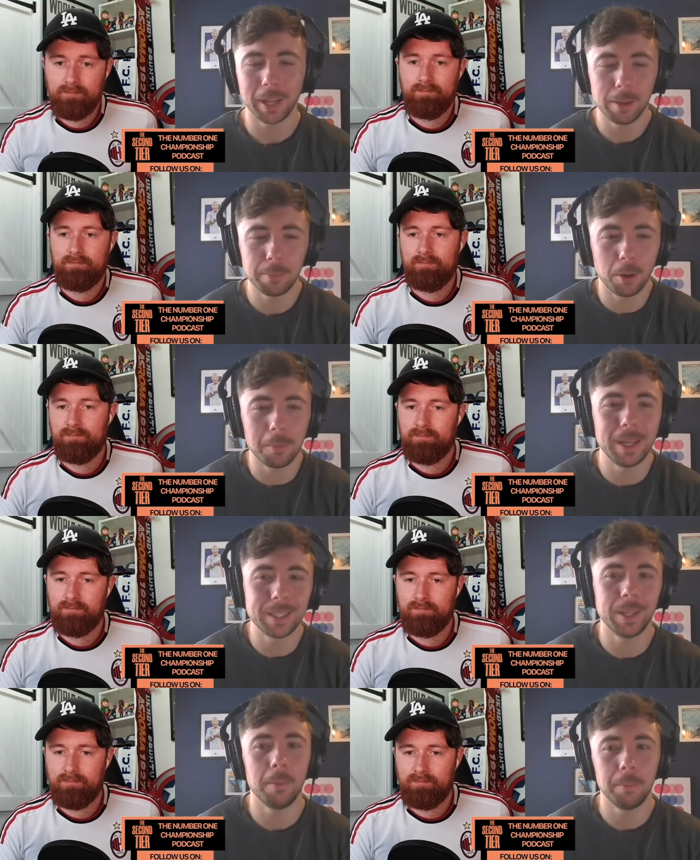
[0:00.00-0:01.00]
Speaker 1: Heckingbottom
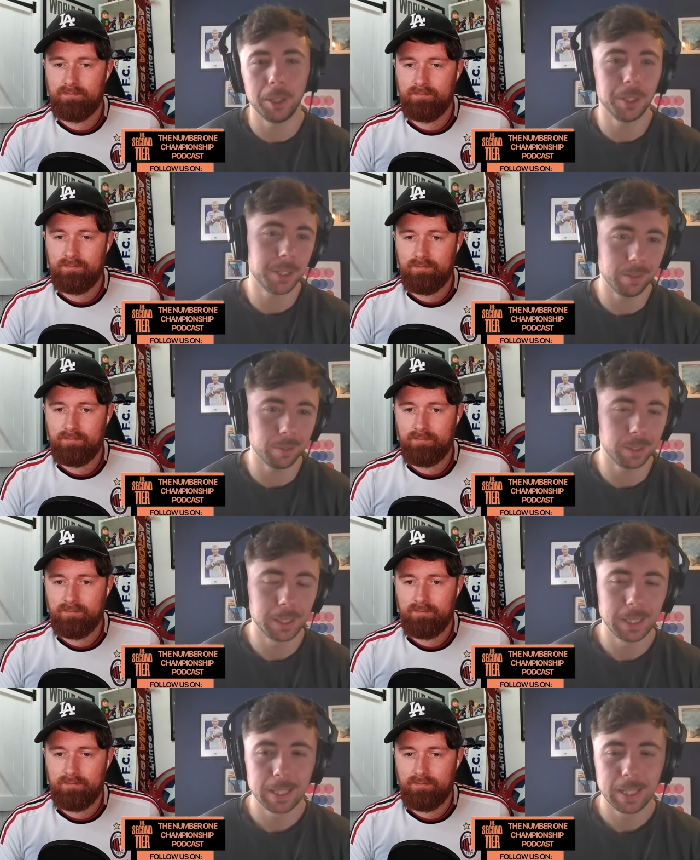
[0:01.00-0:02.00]
isn't ambitious either.
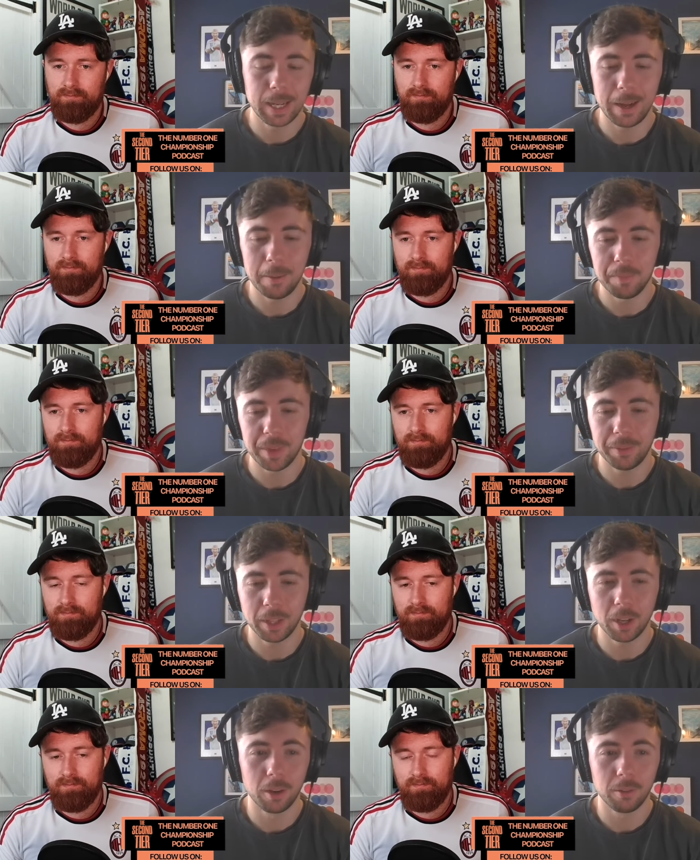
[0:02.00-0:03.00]
Um, if they're
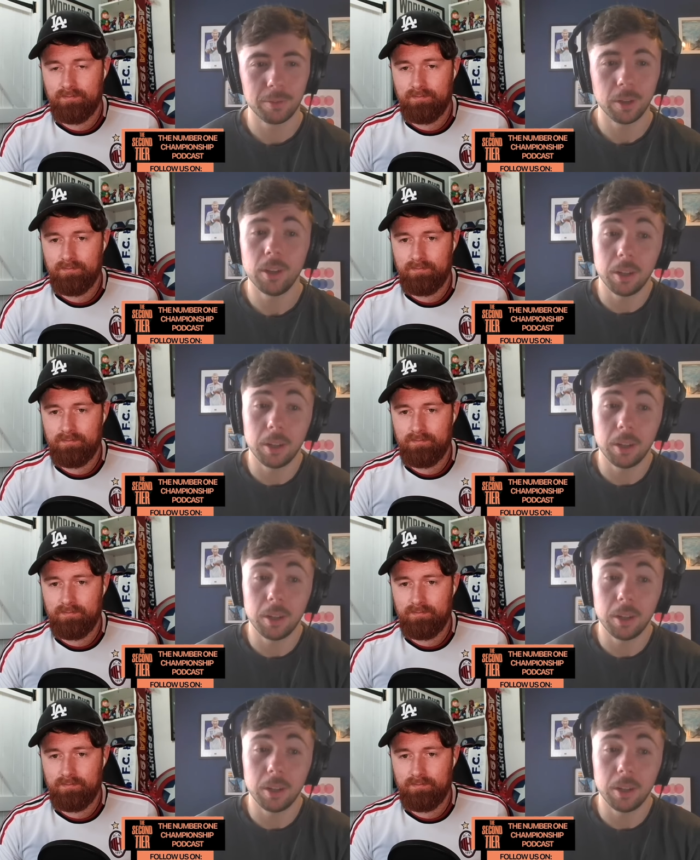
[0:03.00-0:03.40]
going for,